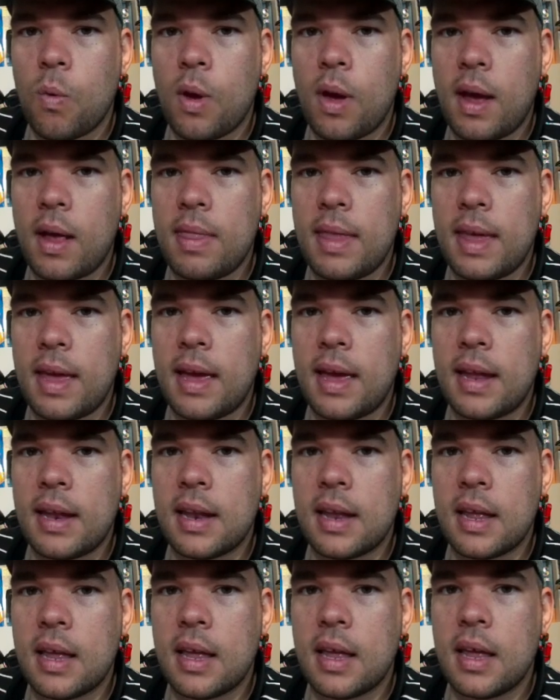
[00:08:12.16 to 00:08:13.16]
and then
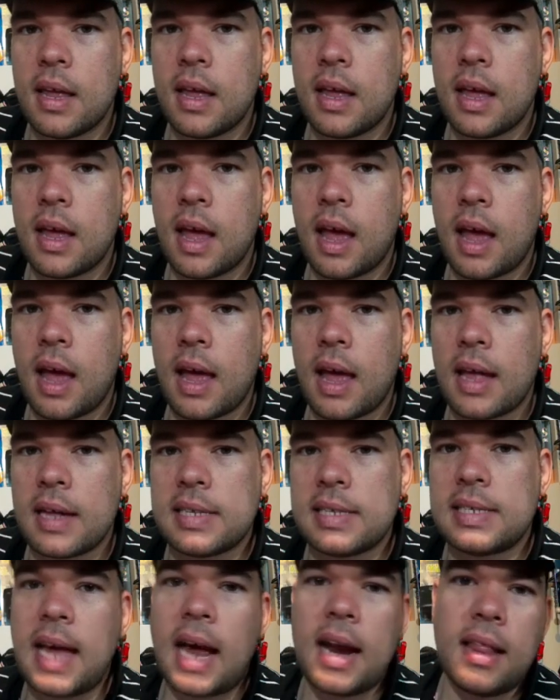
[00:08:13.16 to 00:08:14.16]

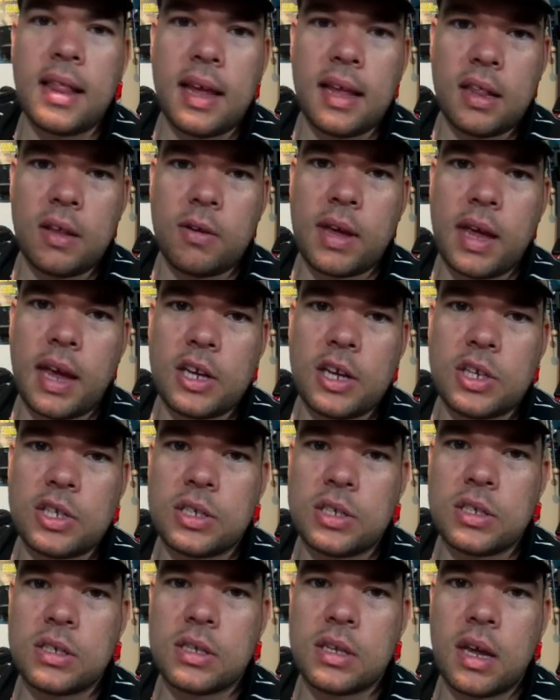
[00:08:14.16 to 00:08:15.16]
satellite
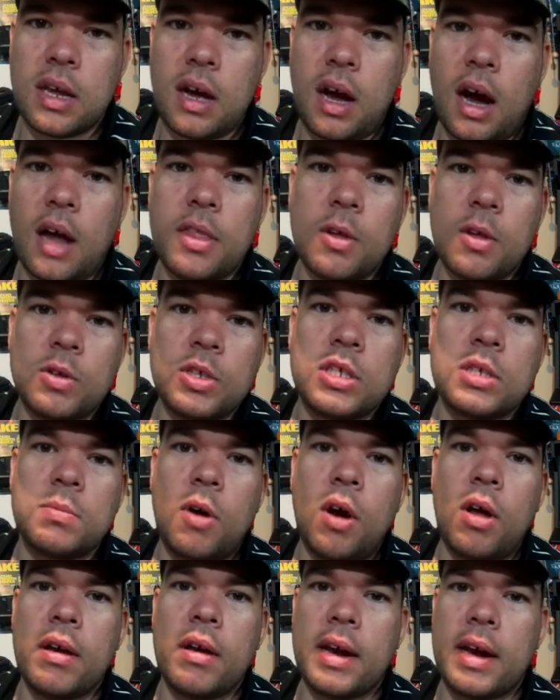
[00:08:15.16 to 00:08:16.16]
locations on those
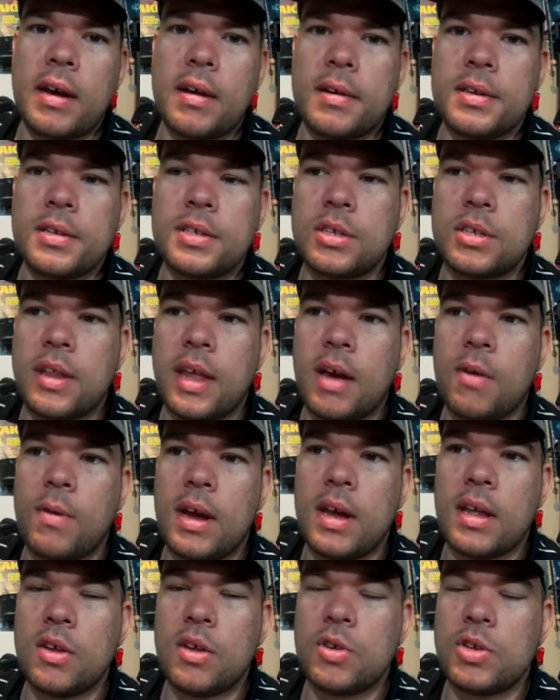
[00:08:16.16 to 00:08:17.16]
smaller areas. So that
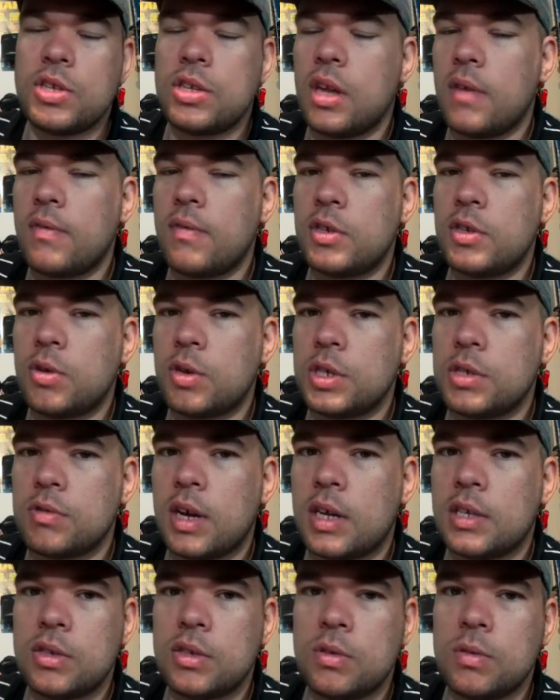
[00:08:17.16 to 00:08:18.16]
way, you still have a Toys R
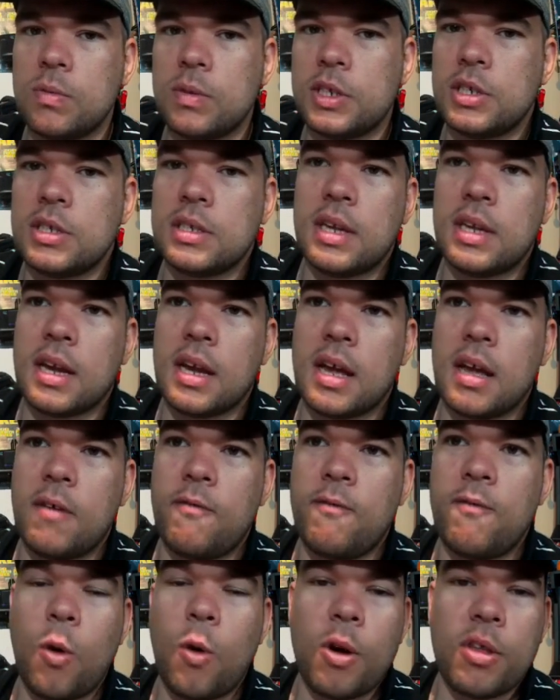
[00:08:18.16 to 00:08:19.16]
Us, which is like a
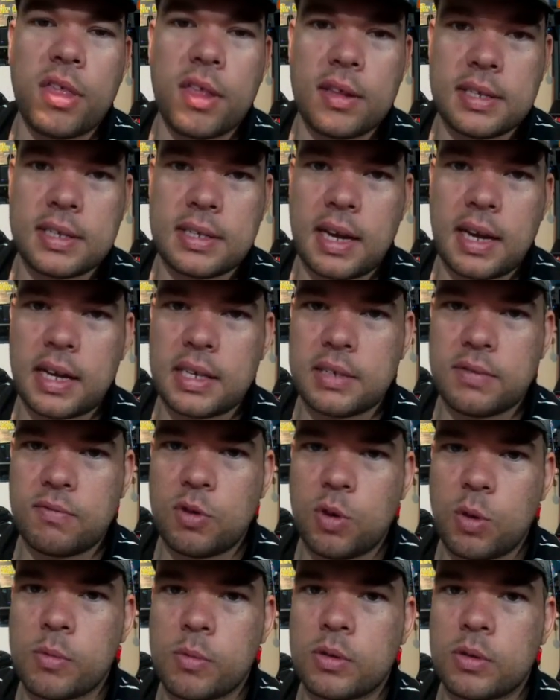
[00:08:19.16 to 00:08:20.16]
fourth of the size of
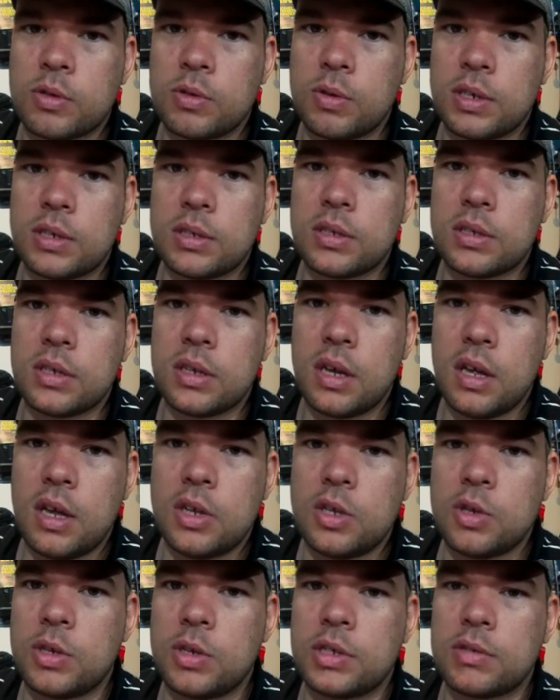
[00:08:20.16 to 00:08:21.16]
normal Toys
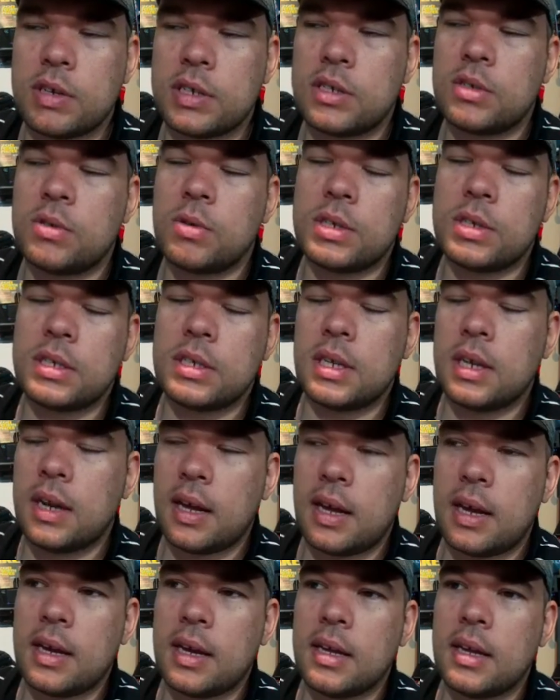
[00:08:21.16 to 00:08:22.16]
Toys R Us stores
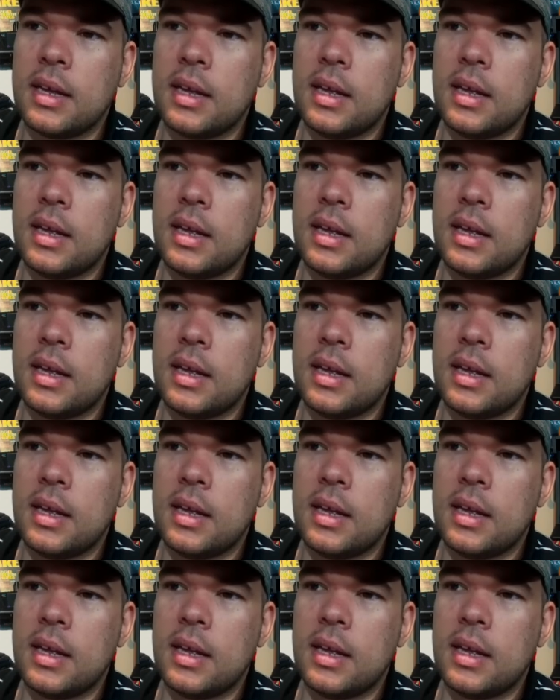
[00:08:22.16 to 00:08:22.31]
today,